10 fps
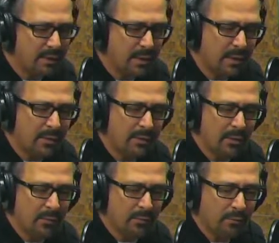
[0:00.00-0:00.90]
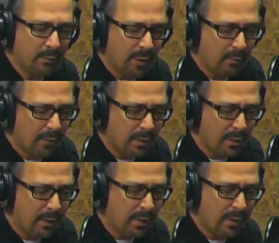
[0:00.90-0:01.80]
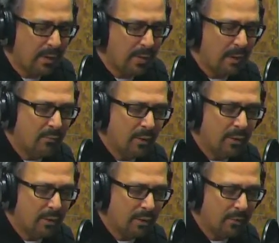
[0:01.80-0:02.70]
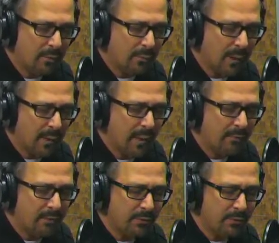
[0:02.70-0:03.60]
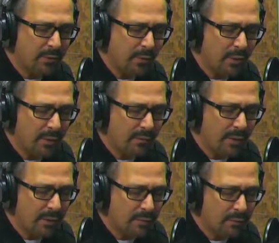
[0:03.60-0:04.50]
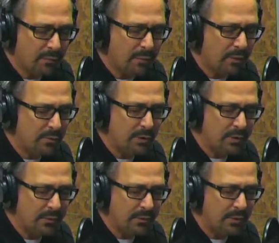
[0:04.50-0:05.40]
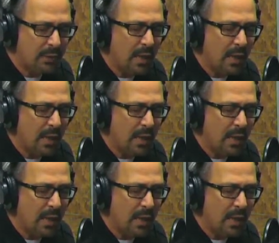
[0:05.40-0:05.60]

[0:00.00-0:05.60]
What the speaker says: for our what do you call it? For my Laughter for All events, when we do this event,